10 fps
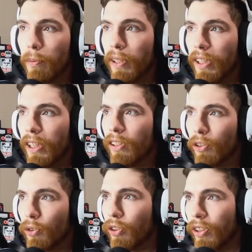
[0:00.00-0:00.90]
and that's
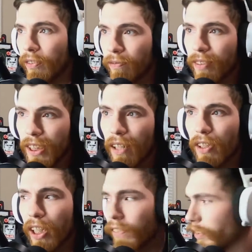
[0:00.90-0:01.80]
usually not very
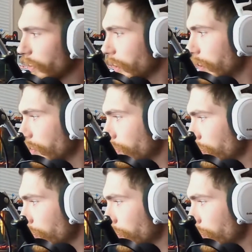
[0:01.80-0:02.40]
often because